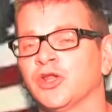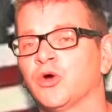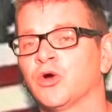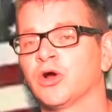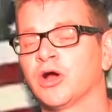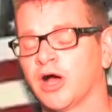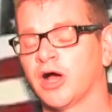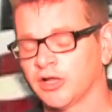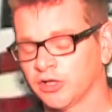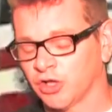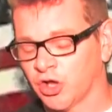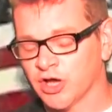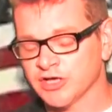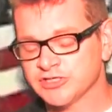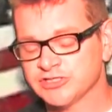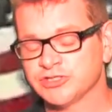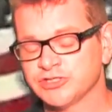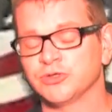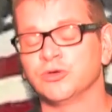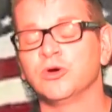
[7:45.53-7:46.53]

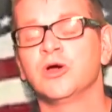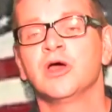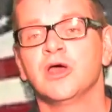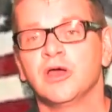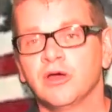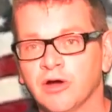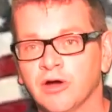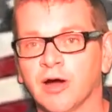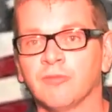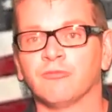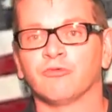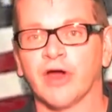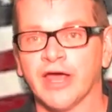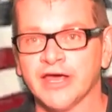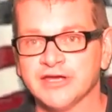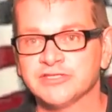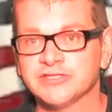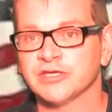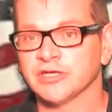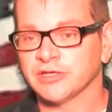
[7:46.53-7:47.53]
laws to
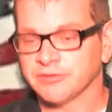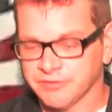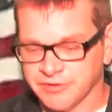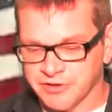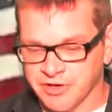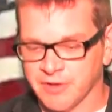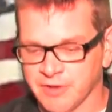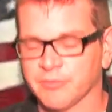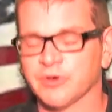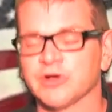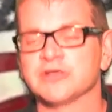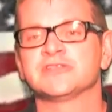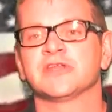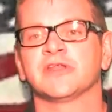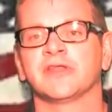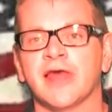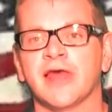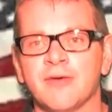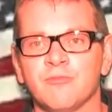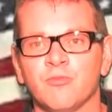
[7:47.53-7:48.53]
raise the numbers
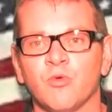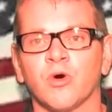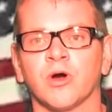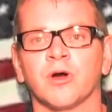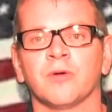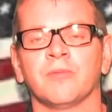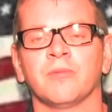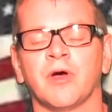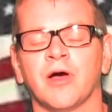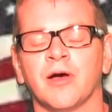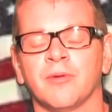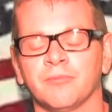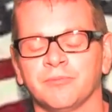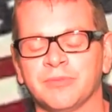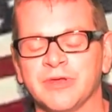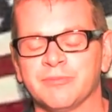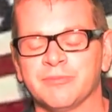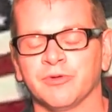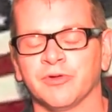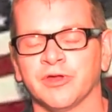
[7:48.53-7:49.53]
and let more
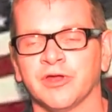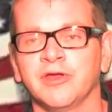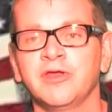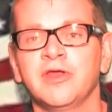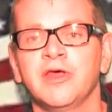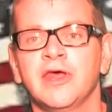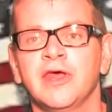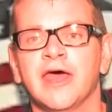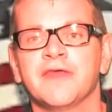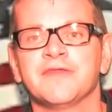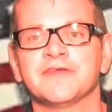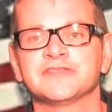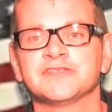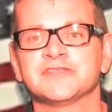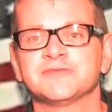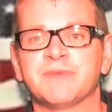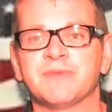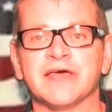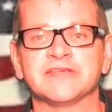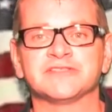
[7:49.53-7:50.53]
people in. And this
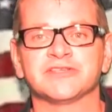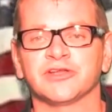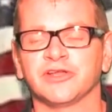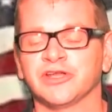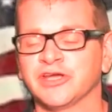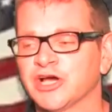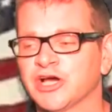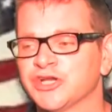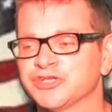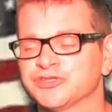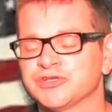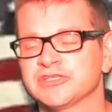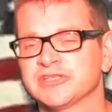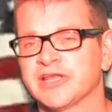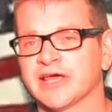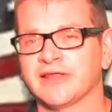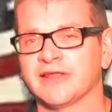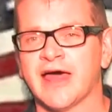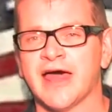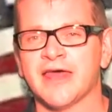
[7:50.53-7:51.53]
is basically countries
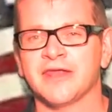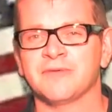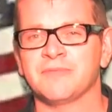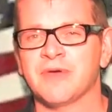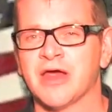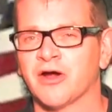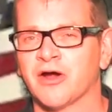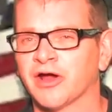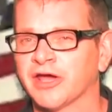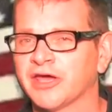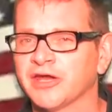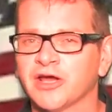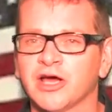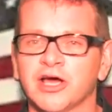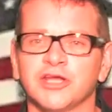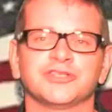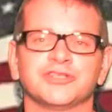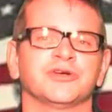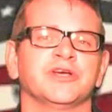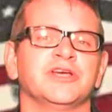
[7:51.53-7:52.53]
like Latin American
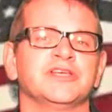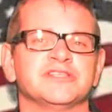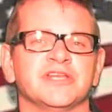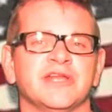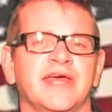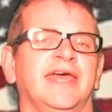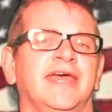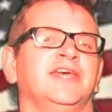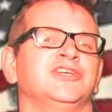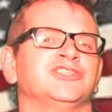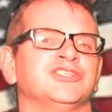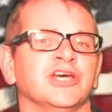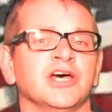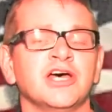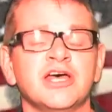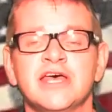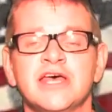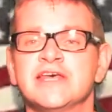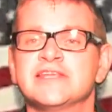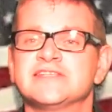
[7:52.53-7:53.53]
countries and
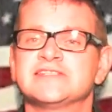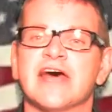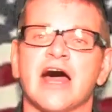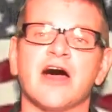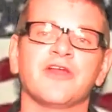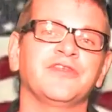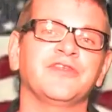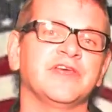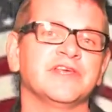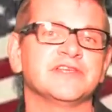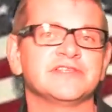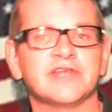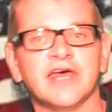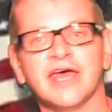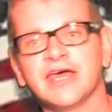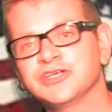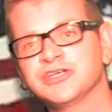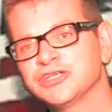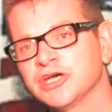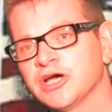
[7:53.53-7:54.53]
Asia, Southeast
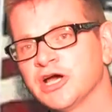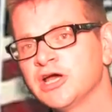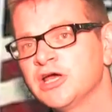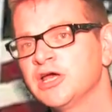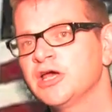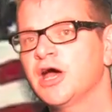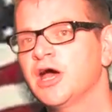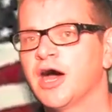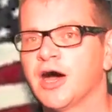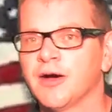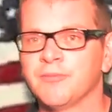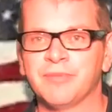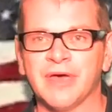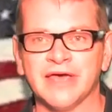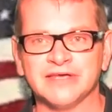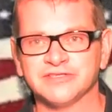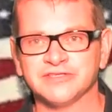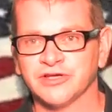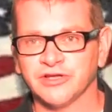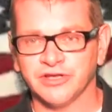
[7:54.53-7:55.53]
Asia,
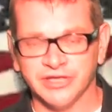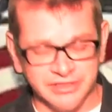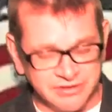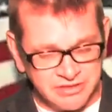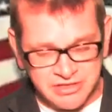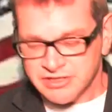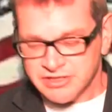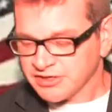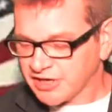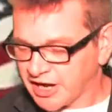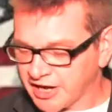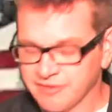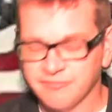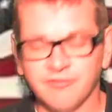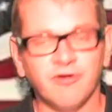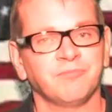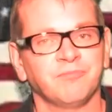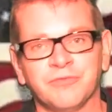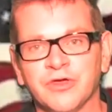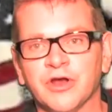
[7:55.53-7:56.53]
basically kind
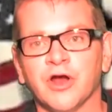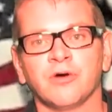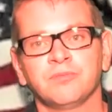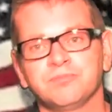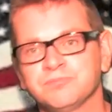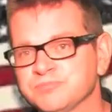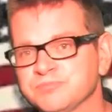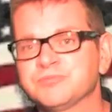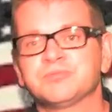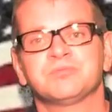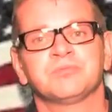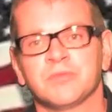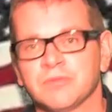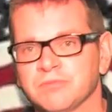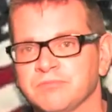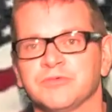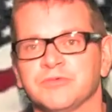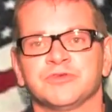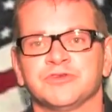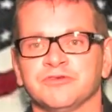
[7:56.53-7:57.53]
of,
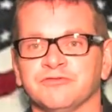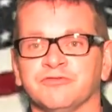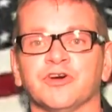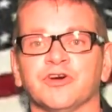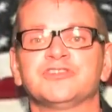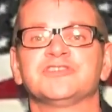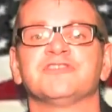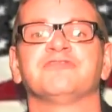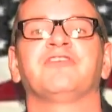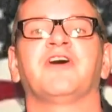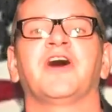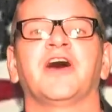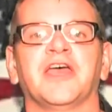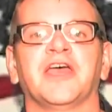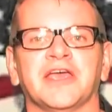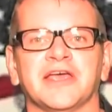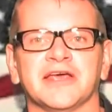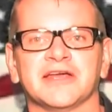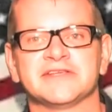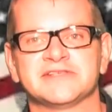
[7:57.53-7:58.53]

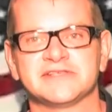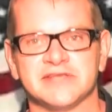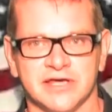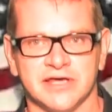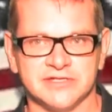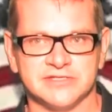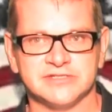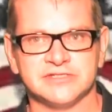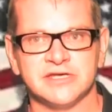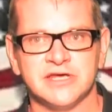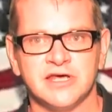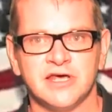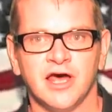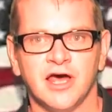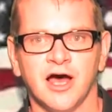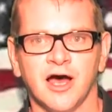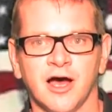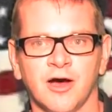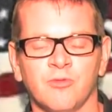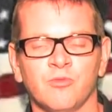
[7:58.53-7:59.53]
diversifying in a sense.
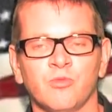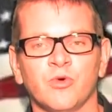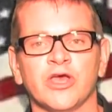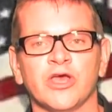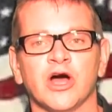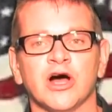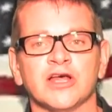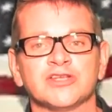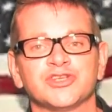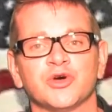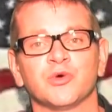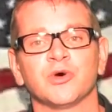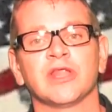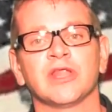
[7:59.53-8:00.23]
We also